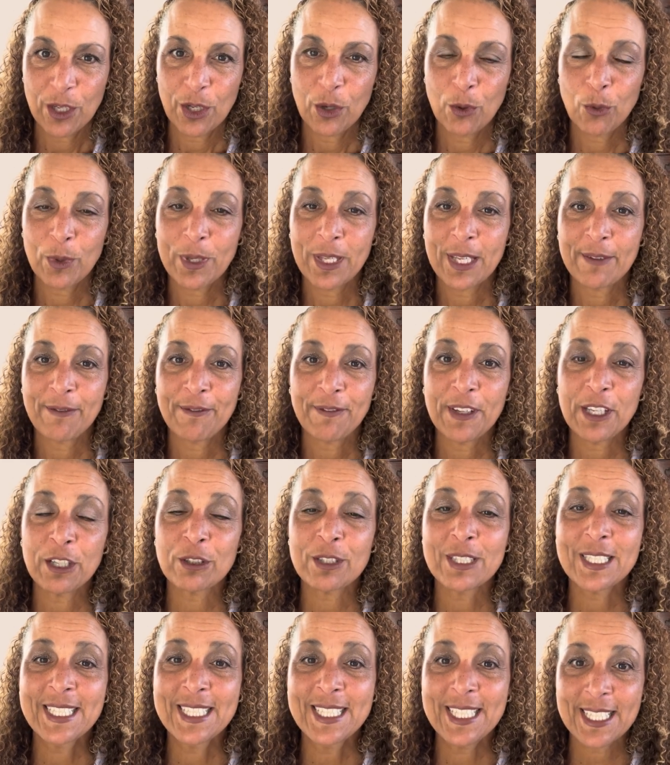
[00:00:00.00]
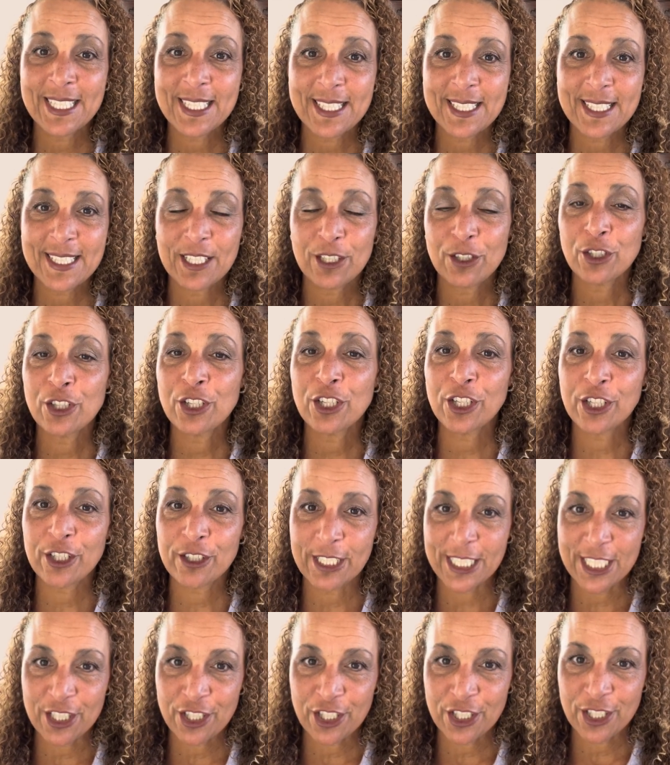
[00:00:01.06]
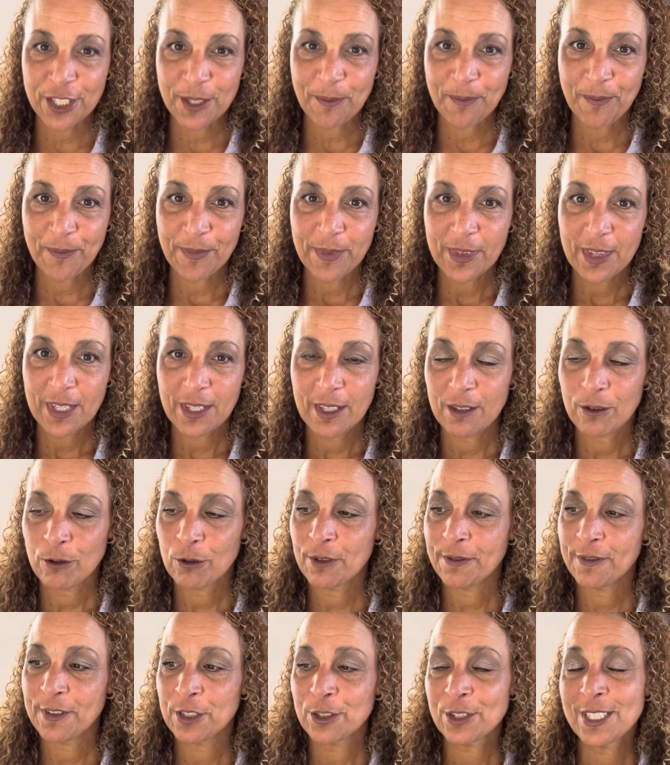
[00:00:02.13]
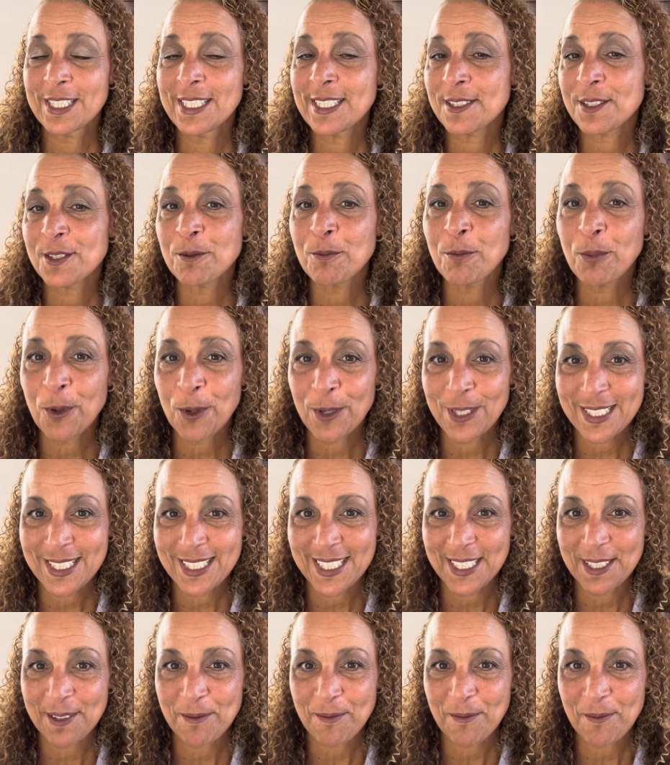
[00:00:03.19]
We feel discouraged. We feel disappointed.